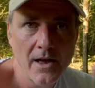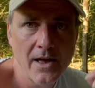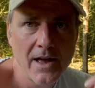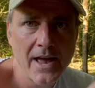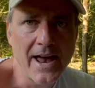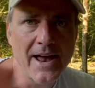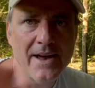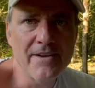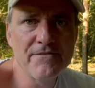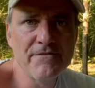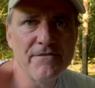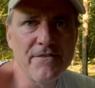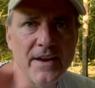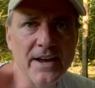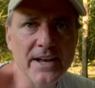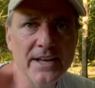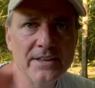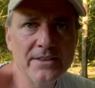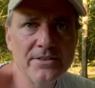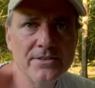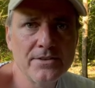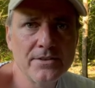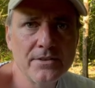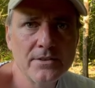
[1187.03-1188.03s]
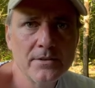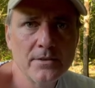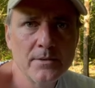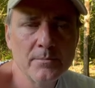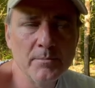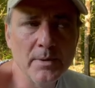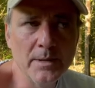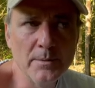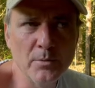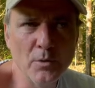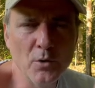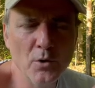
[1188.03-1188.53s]
have faith,
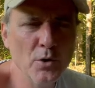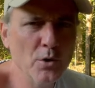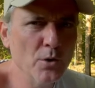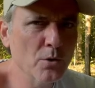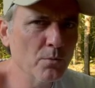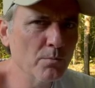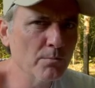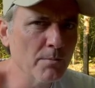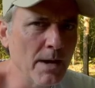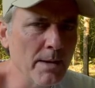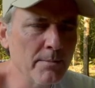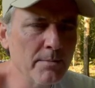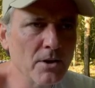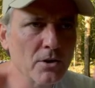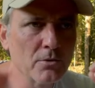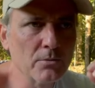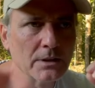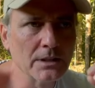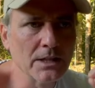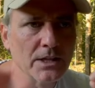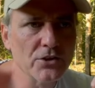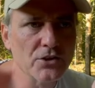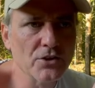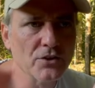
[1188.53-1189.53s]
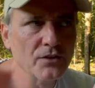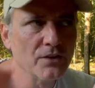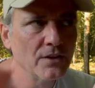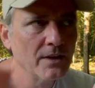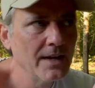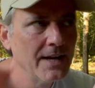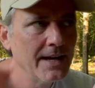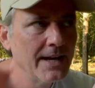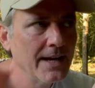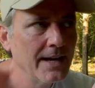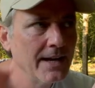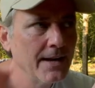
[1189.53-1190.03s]
people who maybe are
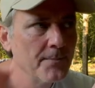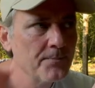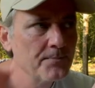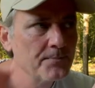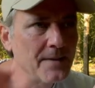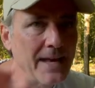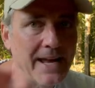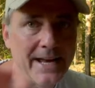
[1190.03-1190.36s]
religious,